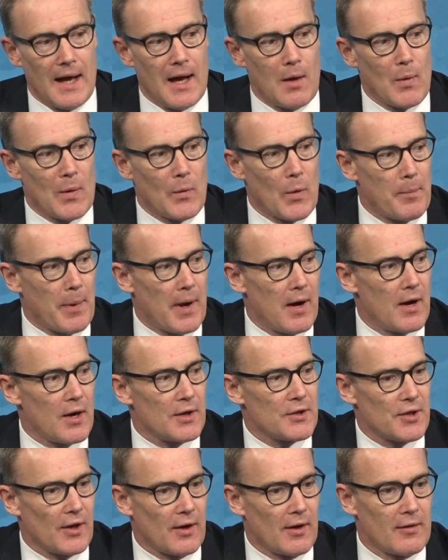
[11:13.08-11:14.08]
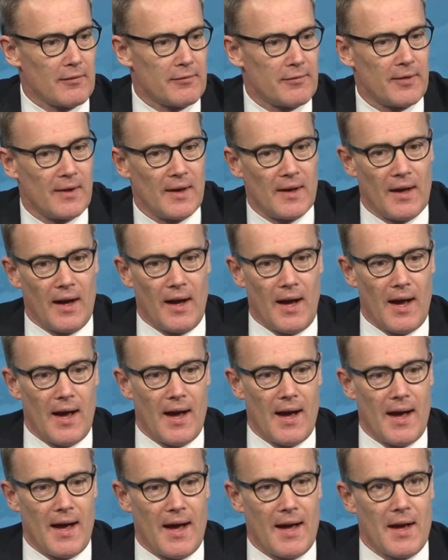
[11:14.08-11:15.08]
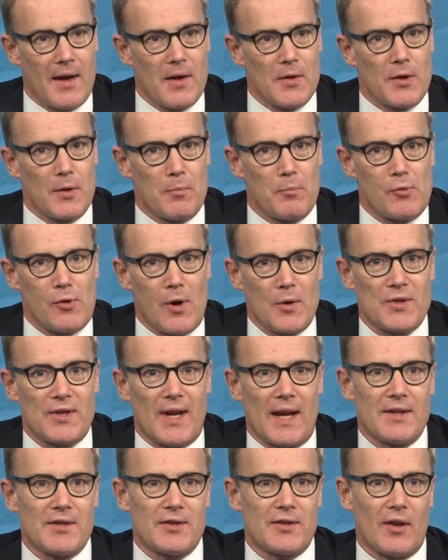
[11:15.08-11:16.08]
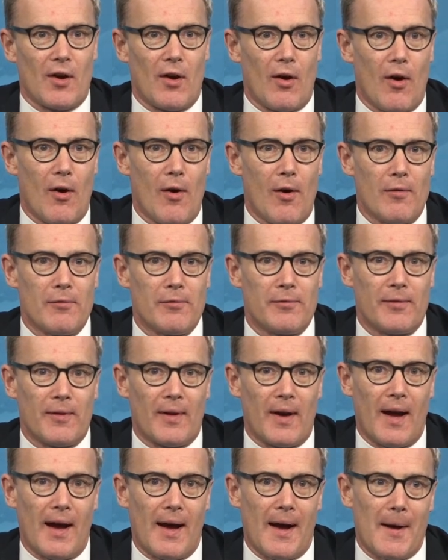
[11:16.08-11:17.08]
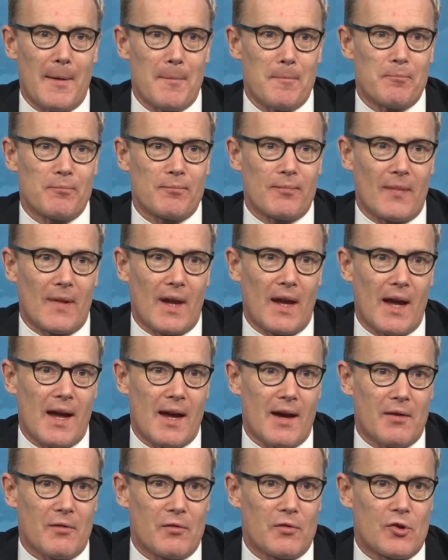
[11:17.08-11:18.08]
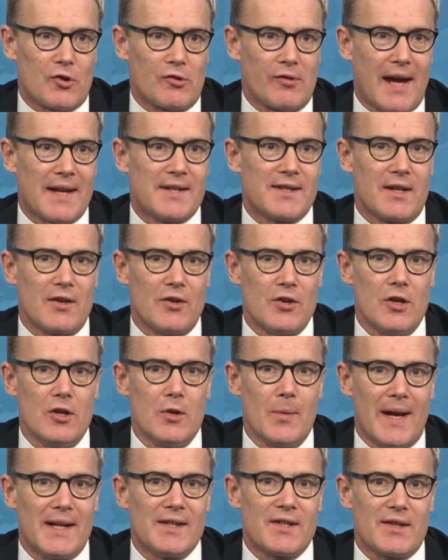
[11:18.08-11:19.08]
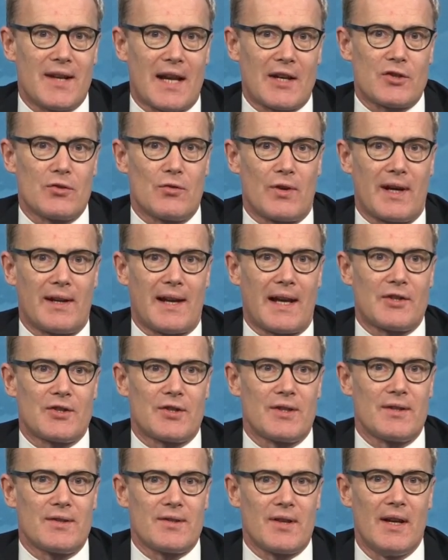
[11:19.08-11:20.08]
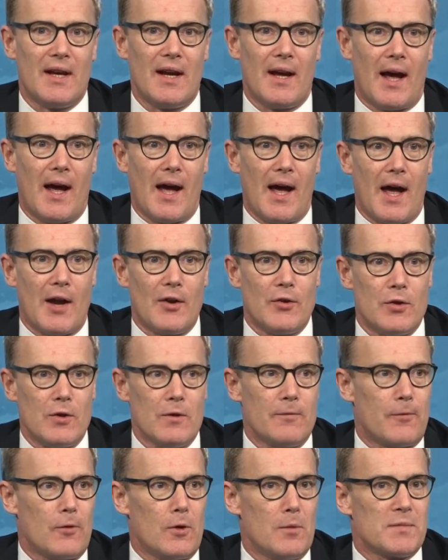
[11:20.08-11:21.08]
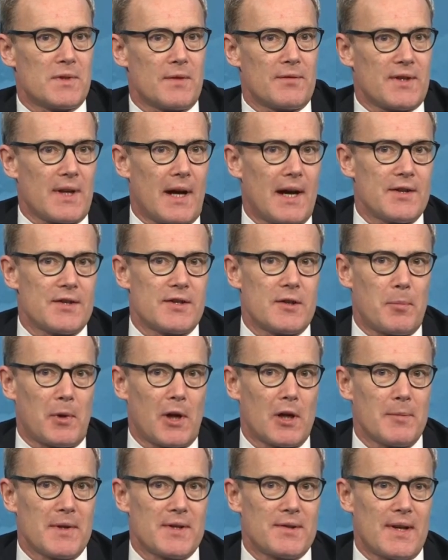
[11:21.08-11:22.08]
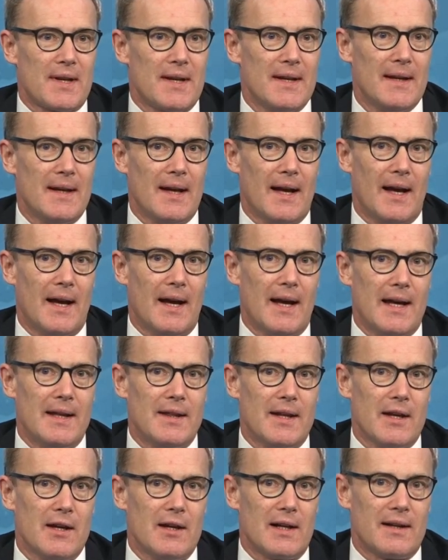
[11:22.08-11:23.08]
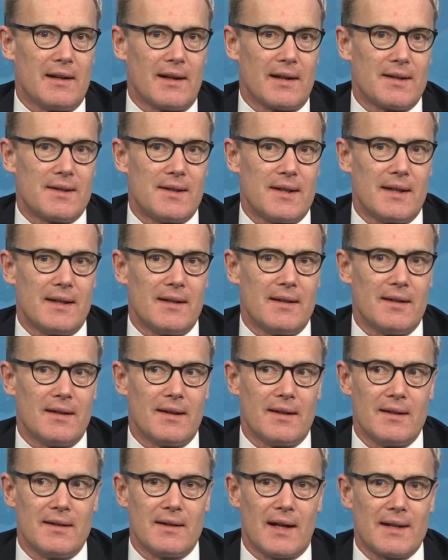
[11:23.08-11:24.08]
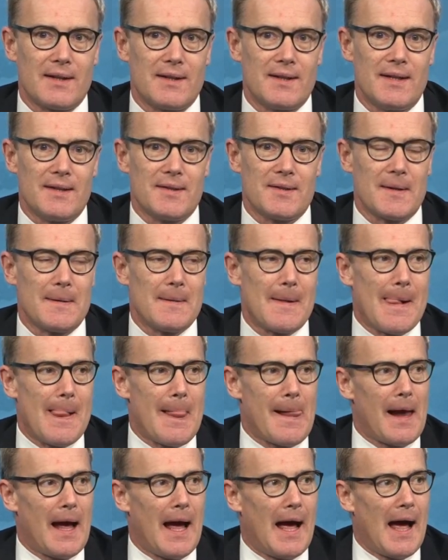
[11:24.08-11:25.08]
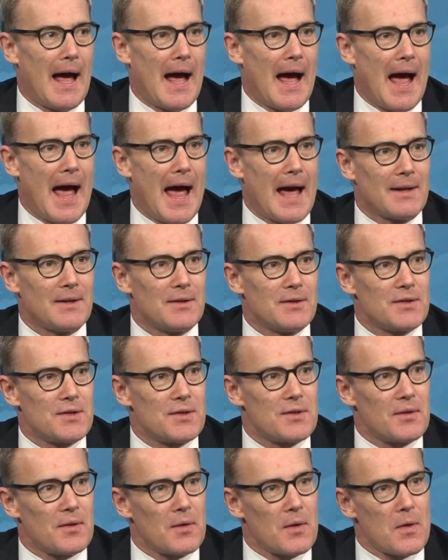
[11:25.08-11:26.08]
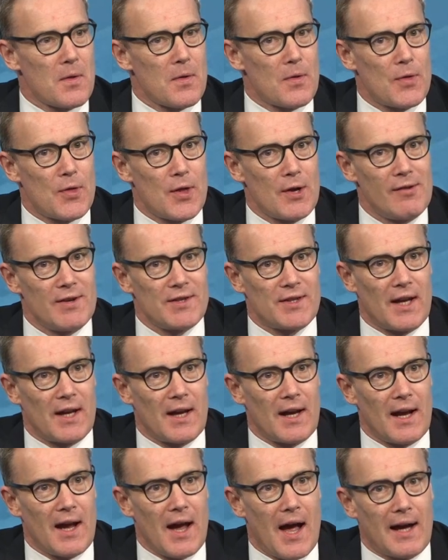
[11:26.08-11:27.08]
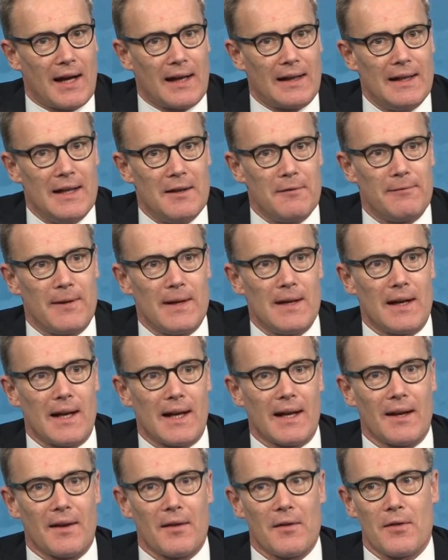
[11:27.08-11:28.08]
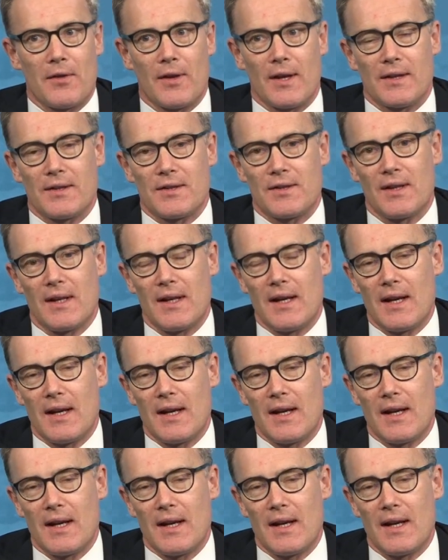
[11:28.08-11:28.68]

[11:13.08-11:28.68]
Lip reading: We were part of the process of creating new international connections and new forms of science diplomacy in the early 1990s. And there is a clear feeling that